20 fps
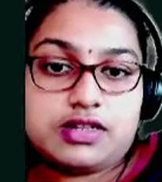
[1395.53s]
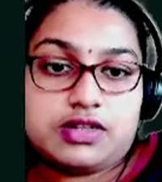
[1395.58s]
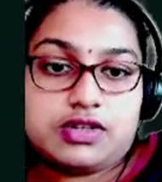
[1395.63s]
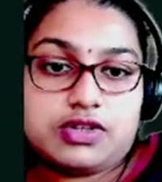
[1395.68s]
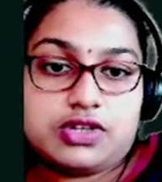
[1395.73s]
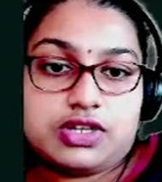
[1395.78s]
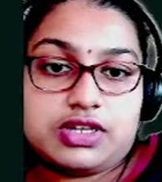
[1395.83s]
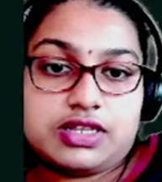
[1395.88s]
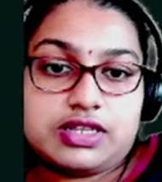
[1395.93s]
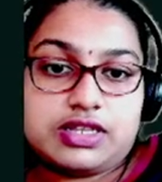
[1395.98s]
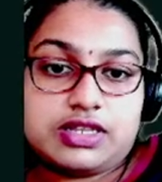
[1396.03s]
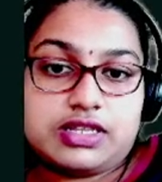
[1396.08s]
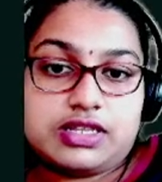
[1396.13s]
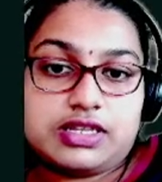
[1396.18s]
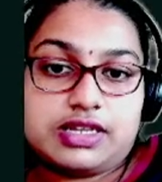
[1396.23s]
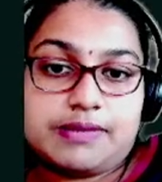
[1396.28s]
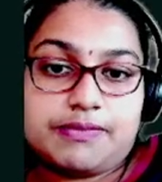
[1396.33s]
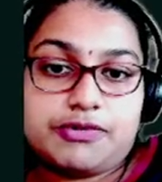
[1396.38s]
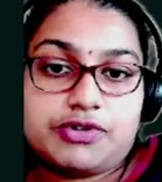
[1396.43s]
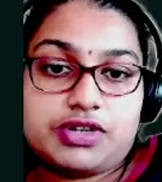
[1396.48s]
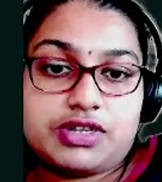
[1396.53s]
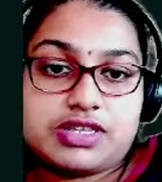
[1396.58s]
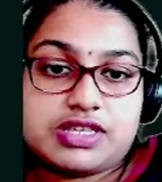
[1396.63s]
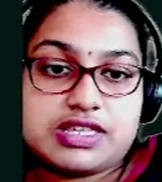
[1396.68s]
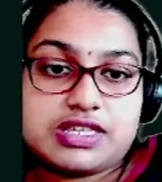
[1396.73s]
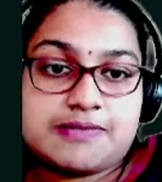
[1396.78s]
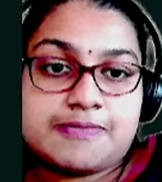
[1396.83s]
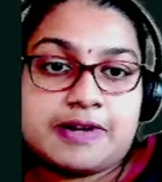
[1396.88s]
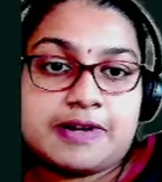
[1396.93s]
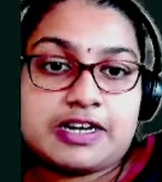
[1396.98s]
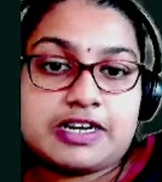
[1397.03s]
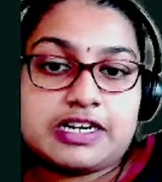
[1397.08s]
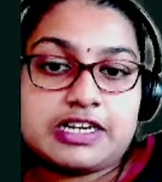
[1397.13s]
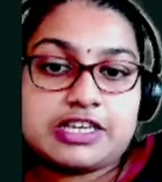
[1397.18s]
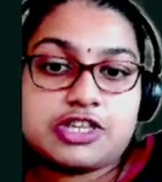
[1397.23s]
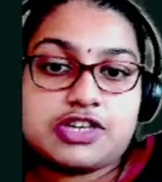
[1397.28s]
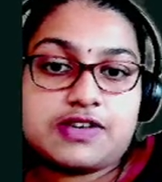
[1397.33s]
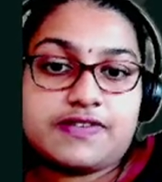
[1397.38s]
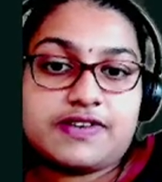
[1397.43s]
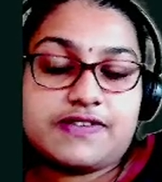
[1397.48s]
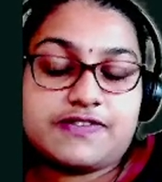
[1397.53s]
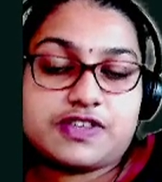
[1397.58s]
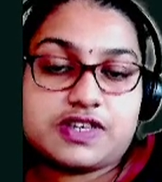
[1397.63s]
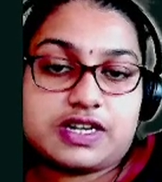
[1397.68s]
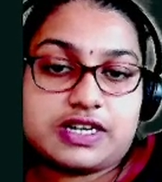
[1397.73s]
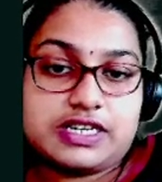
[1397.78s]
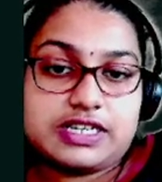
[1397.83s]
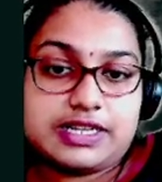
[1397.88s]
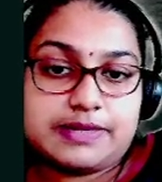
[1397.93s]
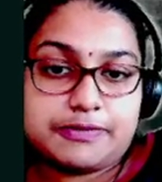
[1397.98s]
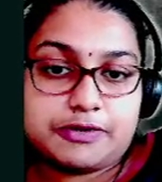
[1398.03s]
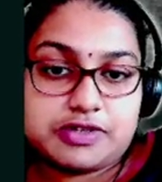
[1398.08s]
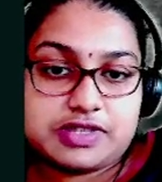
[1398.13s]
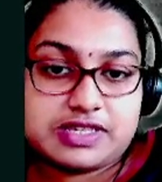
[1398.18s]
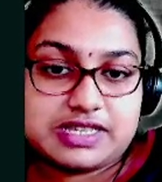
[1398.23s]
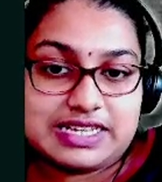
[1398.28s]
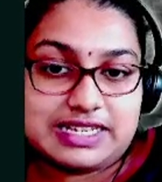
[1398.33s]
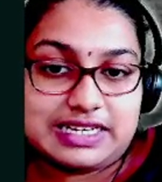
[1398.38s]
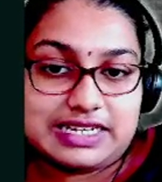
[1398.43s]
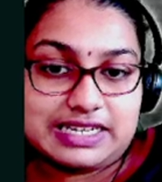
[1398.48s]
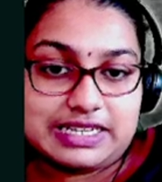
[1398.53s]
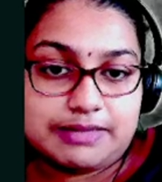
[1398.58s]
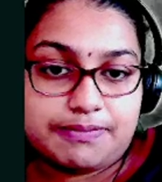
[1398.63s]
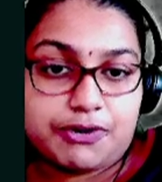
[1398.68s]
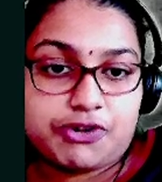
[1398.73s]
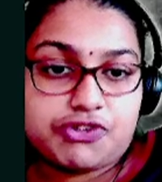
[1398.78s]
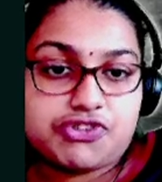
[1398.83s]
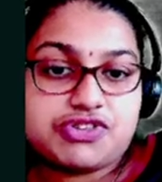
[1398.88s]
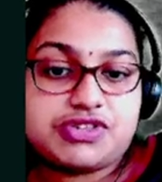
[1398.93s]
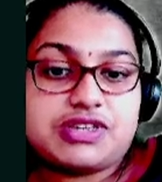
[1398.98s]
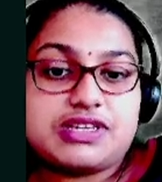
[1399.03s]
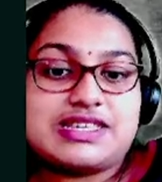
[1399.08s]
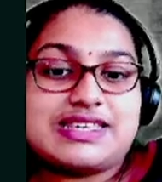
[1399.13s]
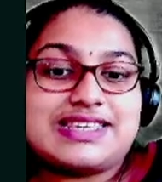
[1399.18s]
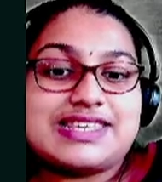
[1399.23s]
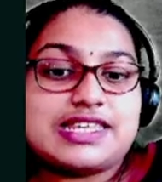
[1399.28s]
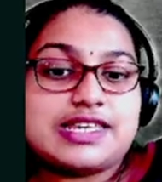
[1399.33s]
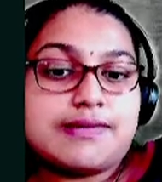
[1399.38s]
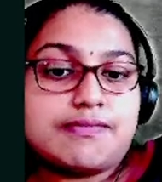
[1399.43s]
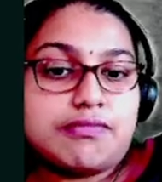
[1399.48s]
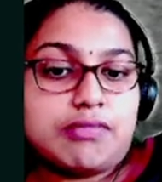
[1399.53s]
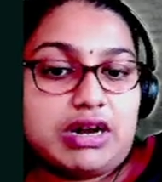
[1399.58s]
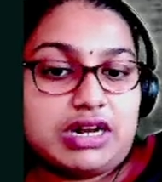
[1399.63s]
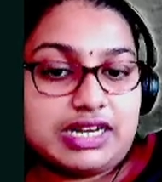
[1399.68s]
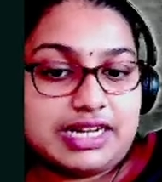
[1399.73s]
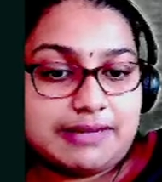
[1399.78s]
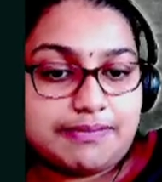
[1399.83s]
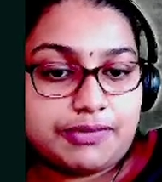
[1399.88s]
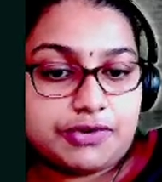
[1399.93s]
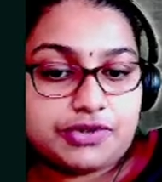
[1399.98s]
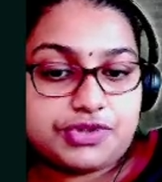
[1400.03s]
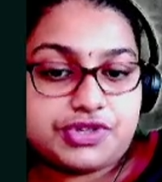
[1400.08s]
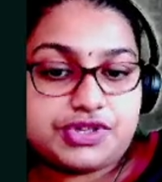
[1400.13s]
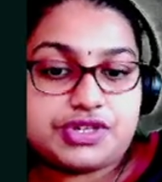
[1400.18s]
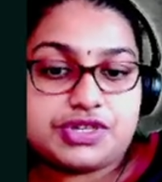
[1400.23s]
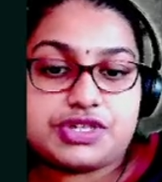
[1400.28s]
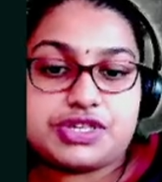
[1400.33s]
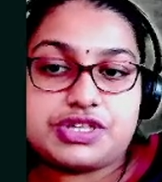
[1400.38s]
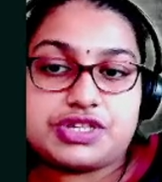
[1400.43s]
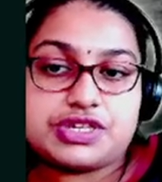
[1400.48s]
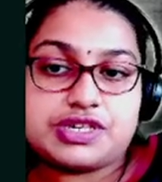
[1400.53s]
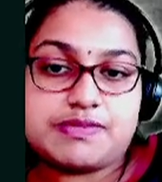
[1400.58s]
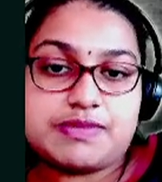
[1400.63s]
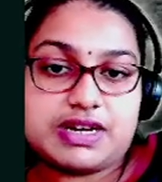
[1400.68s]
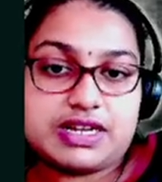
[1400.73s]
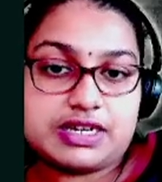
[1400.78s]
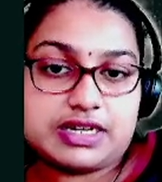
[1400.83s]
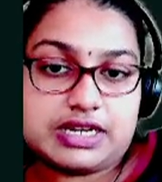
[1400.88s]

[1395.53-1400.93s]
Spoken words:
Okay, in computer system architecture, we have studied about single processor system, multi-processor system and